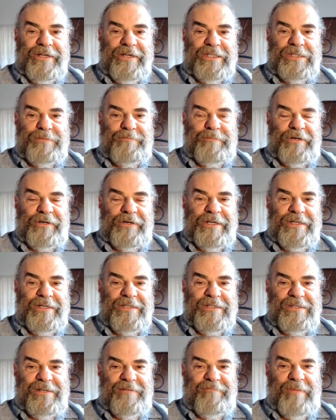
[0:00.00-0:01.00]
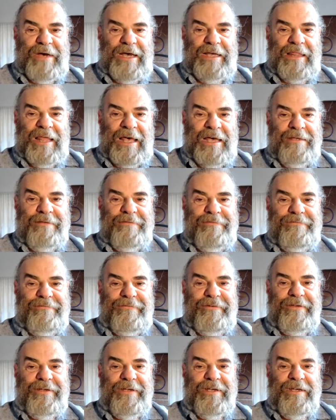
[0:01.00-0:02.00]
experience of my
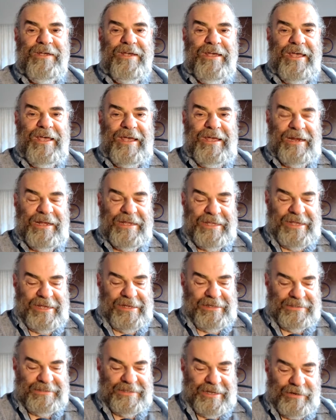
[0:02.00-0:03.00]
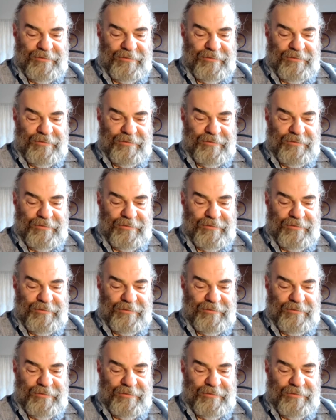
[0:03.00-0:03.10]
life. And I can't say it